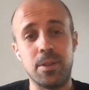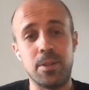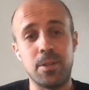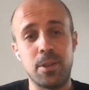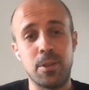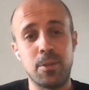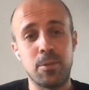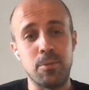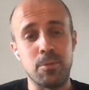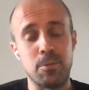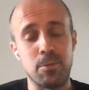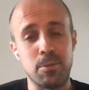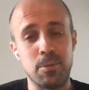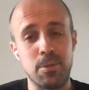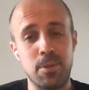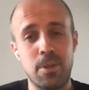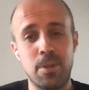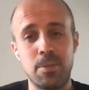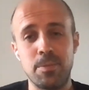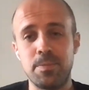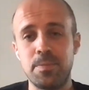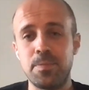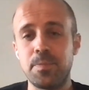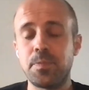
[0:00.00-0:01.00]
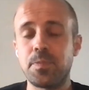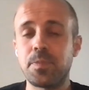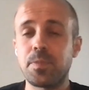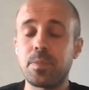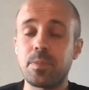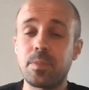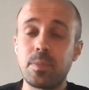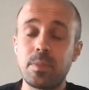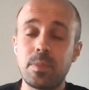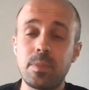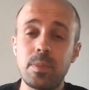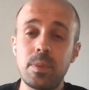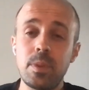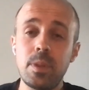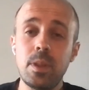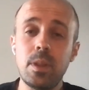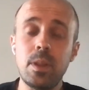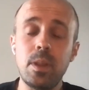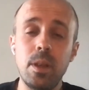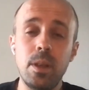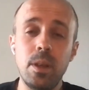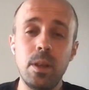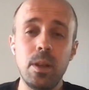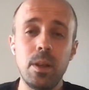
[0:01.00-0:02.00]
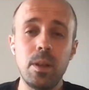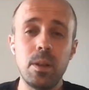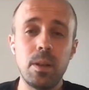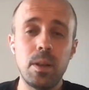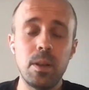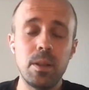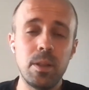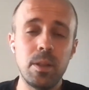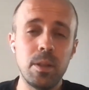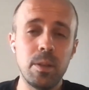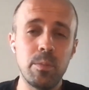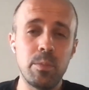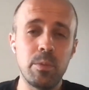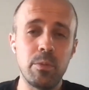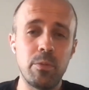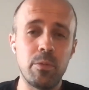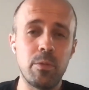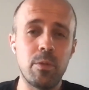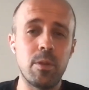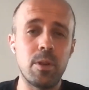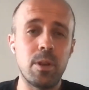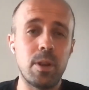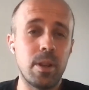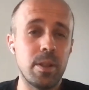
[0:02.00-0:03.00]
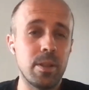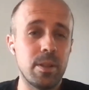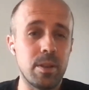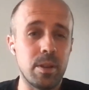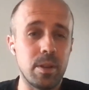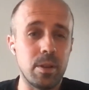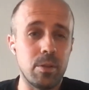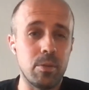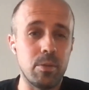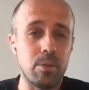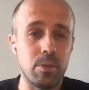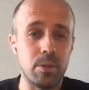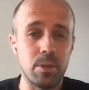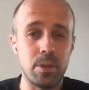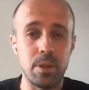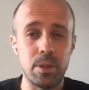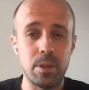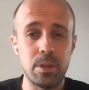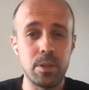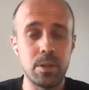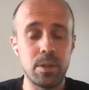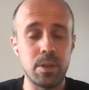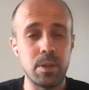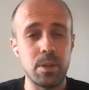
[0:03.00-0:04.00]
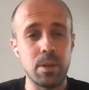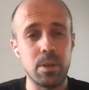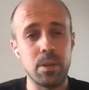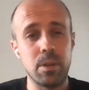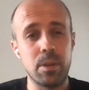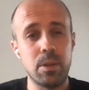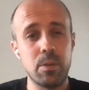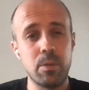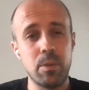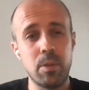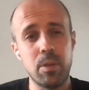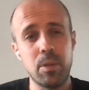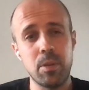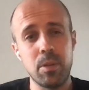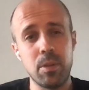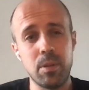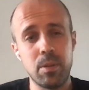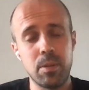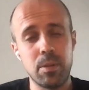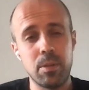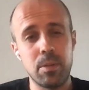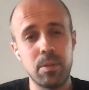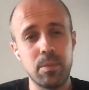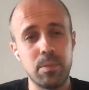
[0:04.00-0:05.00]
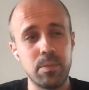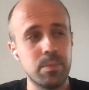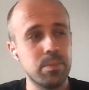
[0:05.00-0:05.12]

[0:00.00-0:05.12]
Thank you, Ruslan. I think before answering on this question,